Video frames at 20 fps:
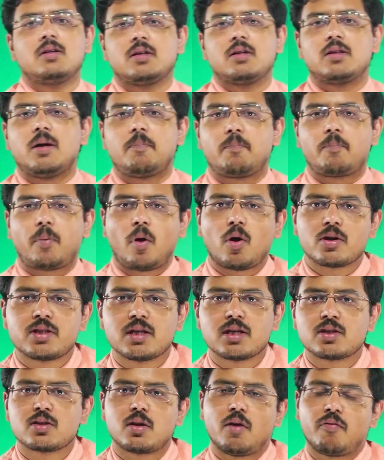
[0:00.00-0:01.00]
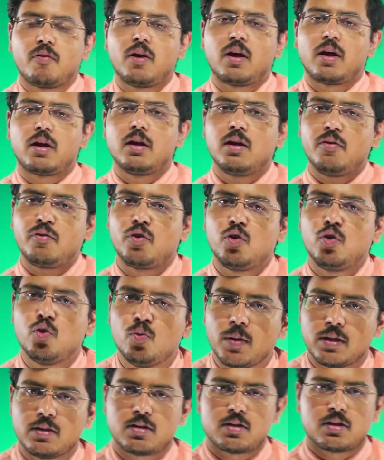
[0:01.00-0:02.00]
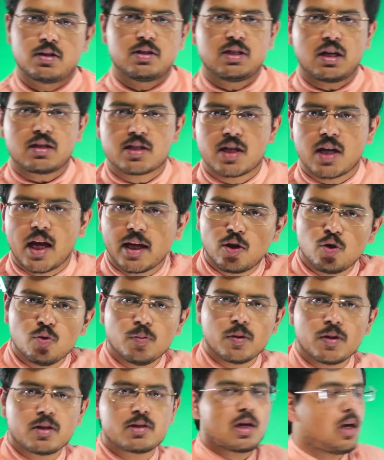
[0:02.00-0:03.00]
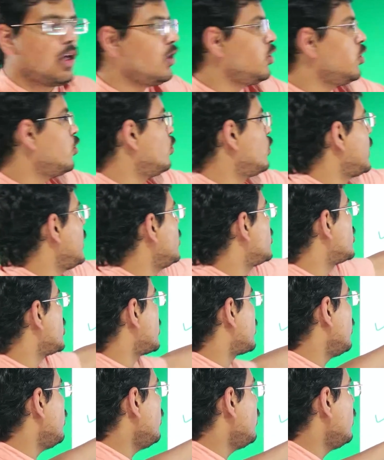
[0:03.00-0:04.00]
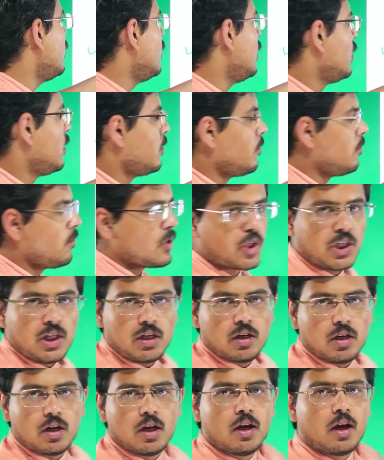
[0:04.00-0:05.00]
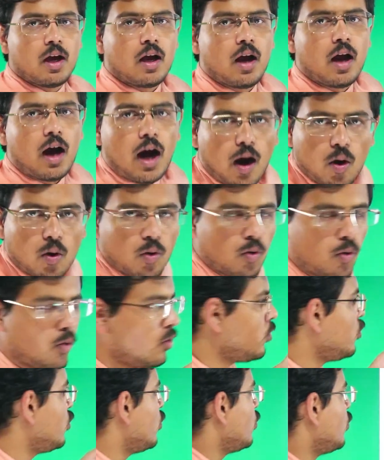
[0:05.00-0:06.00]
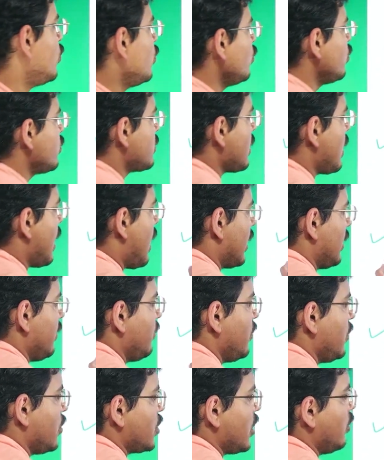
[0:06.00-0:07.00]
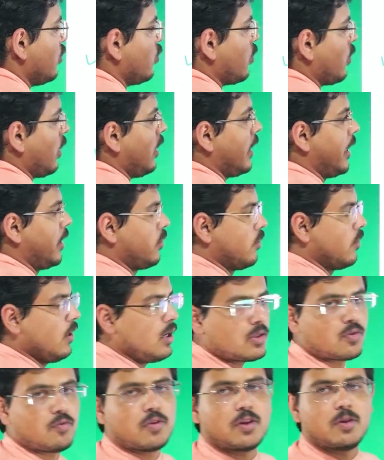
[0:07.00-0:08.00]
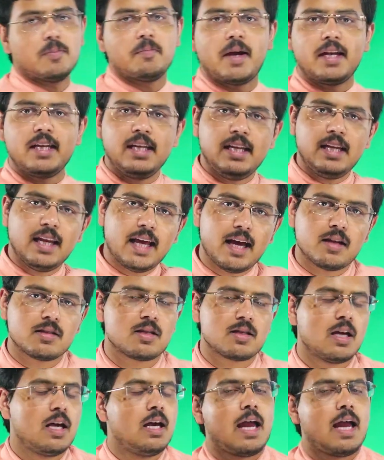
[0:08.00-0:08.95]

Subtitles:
the process of learning of humans. Just like humans learn, you teach it to machine. How? You use artificial neural networks with many layers,